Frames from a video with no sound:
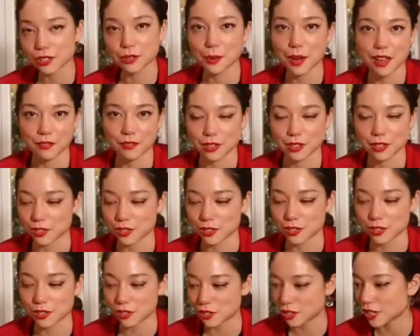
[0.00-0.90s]
way of
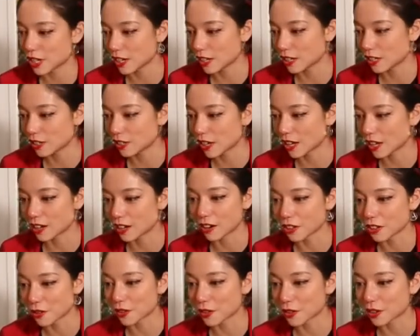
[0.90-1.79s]
ensuring you get it.
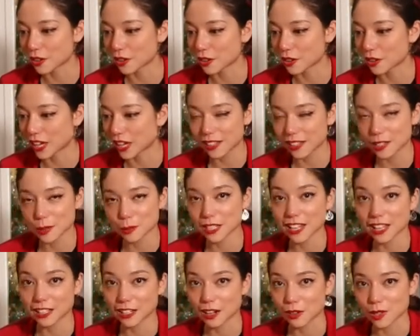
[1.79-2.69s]
Although Kaylee's been
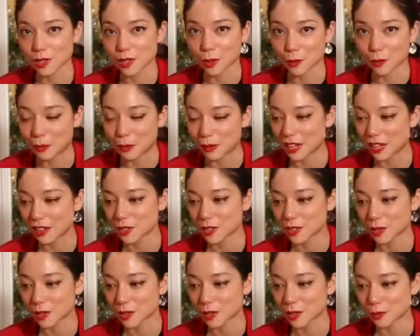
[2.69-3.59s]
taking notes, so maybe if